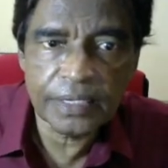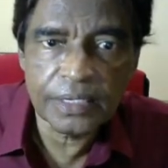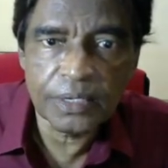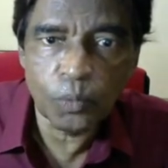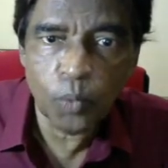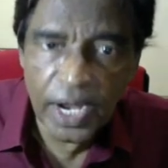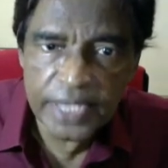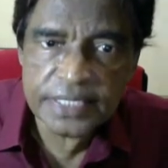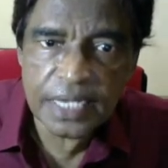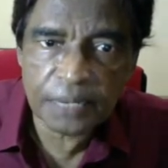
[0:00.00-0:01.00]
Why
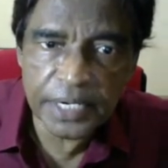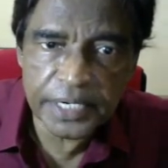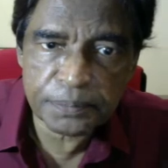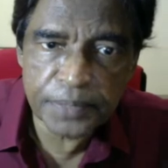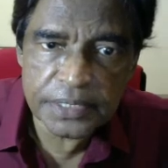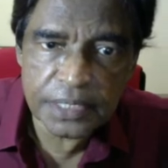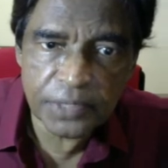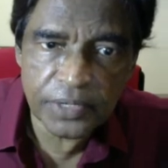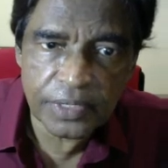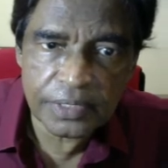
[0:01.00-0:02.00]
some are depressed, some are
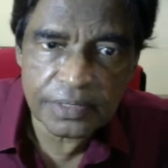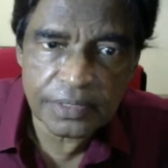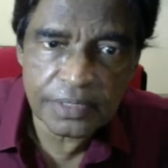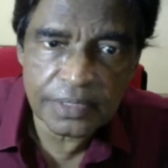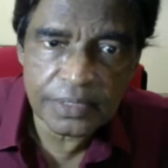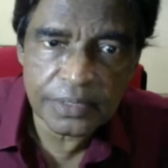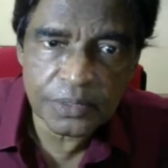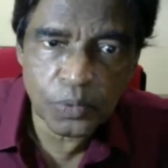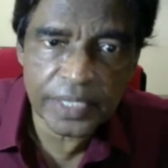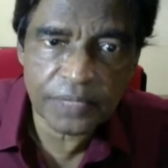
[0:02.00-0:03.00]
not?
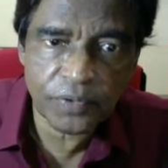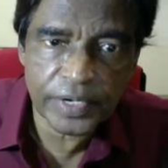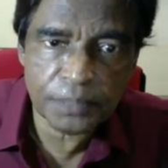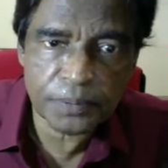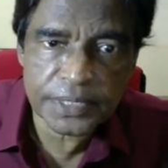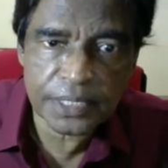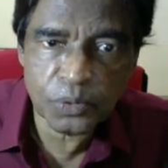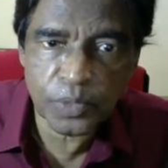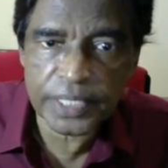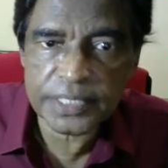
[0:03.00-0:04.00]
Who are the 40%? Who
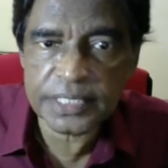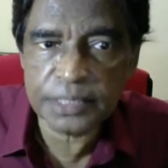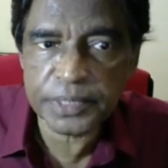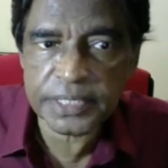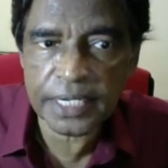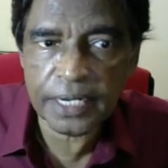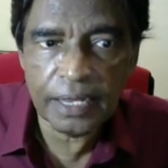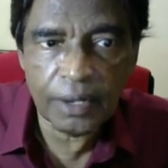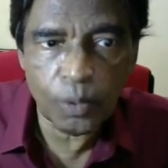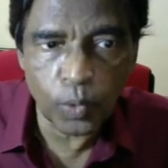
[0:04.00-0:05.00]
are the 60%?
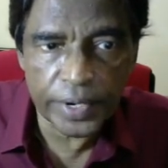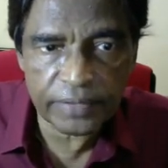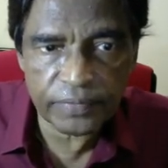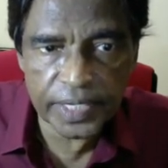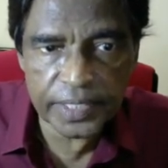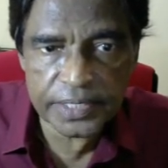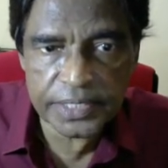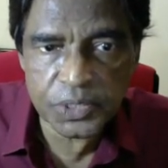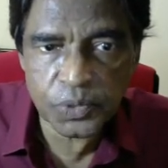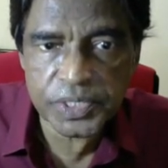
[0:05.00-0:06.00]
What are the factors
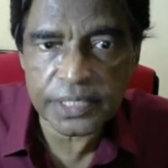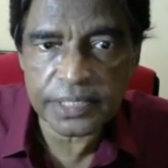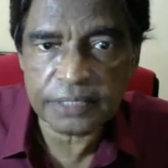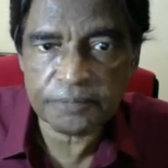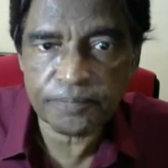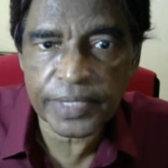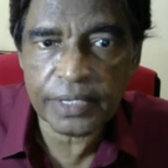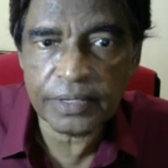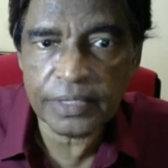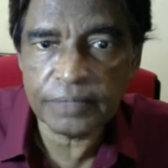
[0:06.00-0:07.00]
associated?
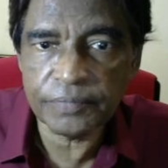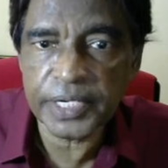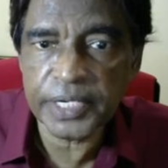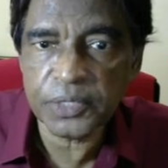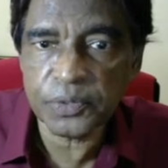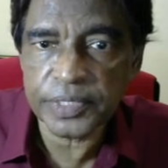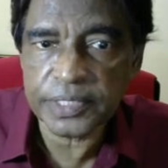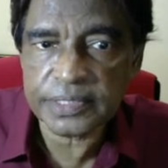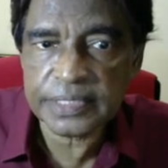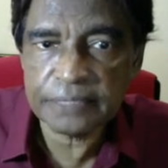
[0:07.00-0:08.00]
We need to know
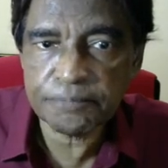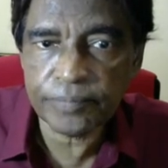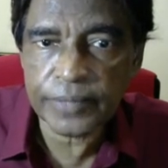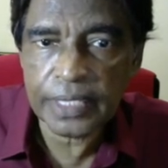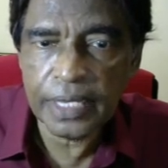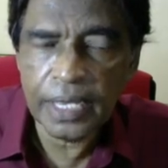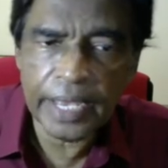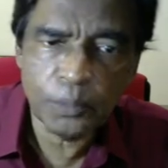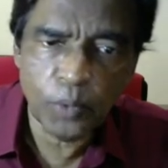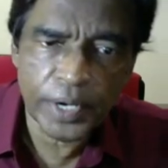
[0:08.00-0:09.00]
this.
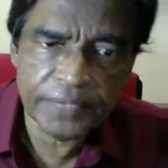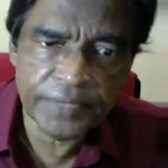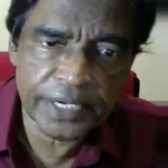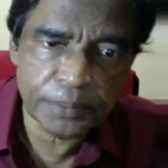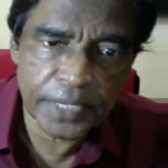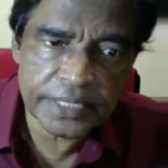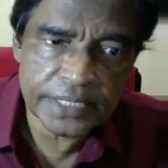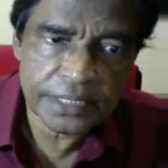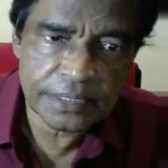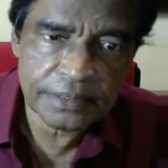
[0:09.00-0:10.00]
And what if they're
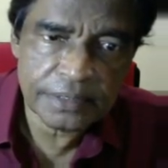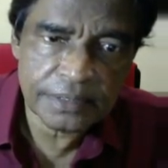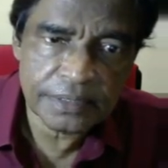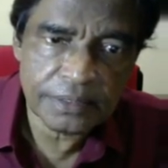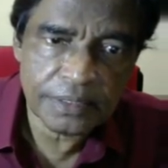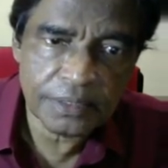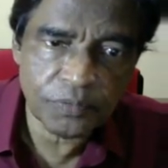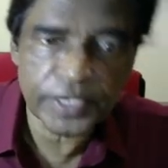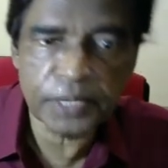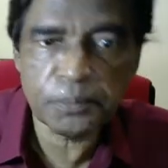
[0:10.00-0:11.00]
depressed?
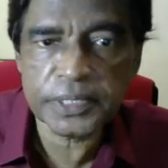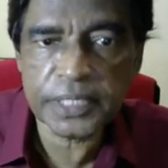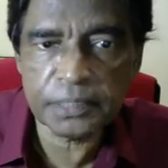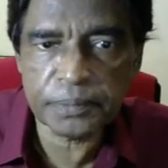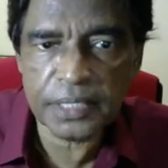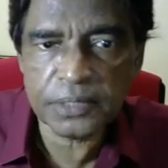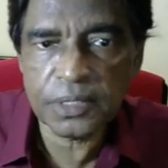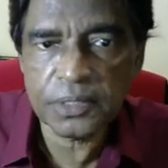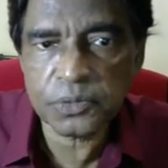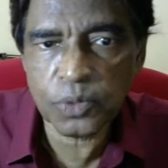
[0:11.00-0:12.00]
40% depressed,
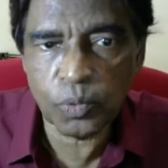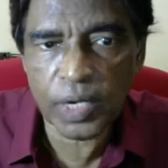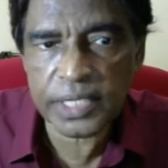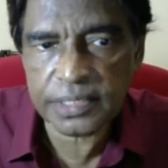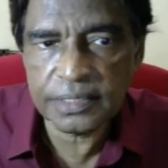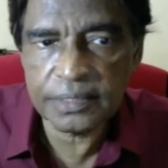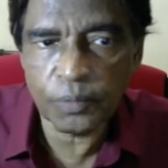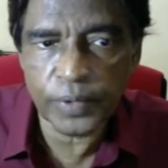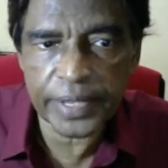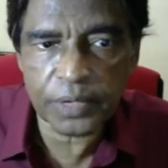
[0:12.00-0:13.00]
so what?
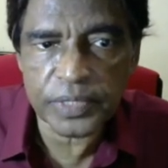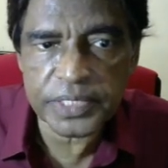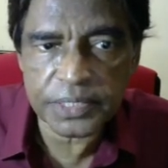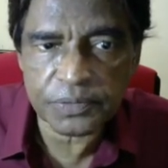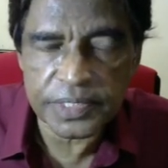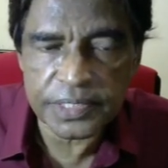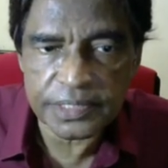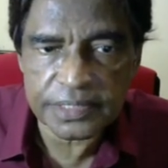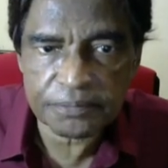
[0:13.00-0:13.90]
What are the consequences?